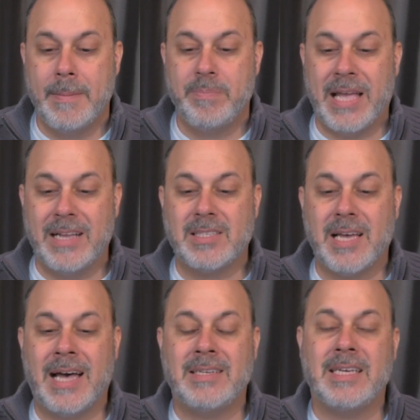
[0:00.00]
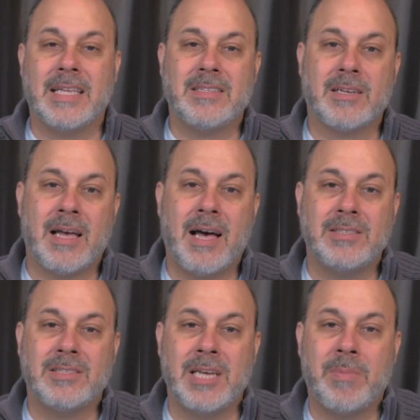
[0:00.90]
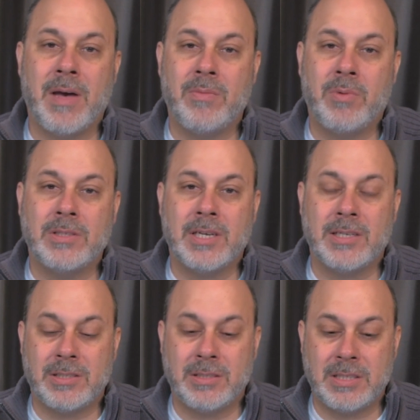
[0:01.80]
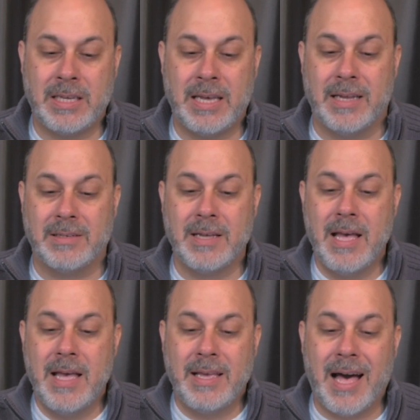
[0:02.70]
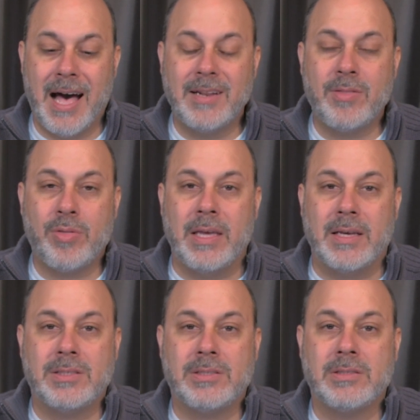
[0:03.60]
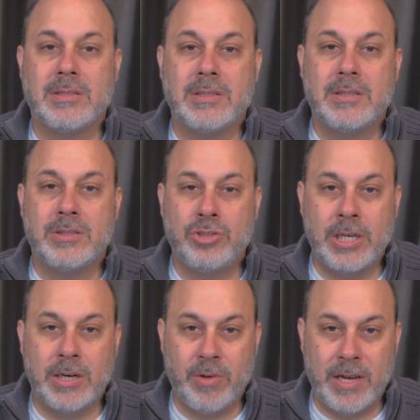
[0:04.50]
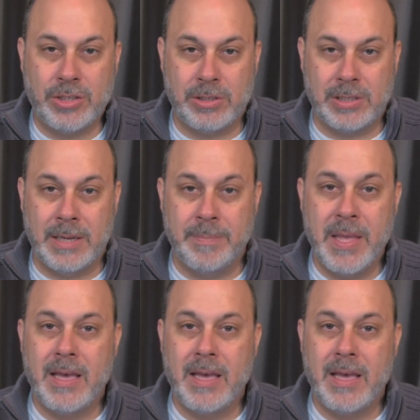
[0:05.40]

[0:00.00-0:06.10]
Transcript: That's the idea. That's the concept God wants us to get God thinks generationally.